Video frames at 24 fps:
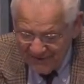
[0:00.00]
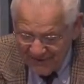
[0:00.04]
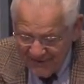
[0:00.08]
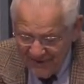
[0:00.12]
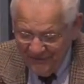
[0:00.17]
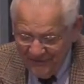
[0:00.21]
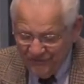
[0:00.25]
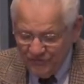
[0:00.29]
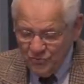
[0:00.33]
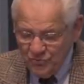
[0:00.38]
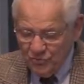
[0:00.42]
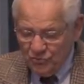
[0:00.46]

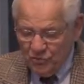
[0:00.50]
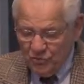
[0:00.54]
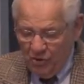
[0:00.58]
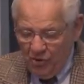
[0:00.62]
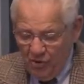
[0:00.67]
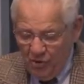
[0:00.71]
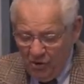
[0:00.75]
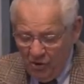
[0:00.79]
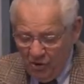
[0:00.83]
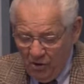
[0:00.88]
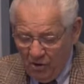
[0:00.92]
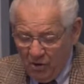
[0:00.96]
if you
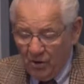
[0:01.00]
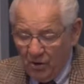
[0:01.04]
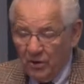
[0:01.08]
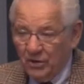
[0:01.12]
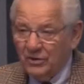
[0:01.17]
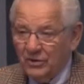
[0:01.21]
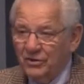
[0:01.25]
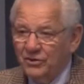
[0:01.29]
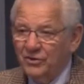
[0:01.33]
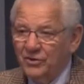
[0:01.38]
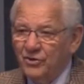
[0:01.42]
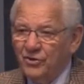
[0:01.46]

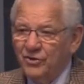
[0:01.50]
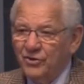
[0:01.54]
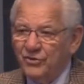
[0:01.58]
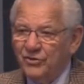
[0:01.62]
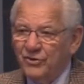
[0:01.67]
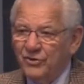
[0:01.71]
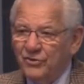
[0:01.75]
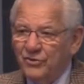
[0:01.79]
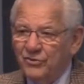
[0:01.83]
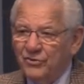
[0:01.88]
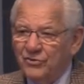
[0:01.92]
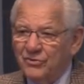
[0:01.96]
call on
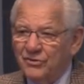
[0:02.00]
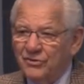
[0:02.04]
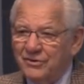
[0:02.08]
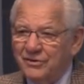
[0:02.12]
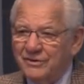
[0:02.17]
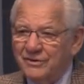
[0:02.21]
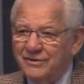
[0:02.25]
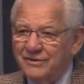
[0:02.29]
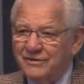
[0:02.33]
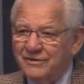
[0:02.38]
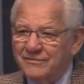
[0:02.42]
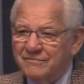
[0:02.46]
the
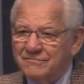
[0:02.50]
Lord,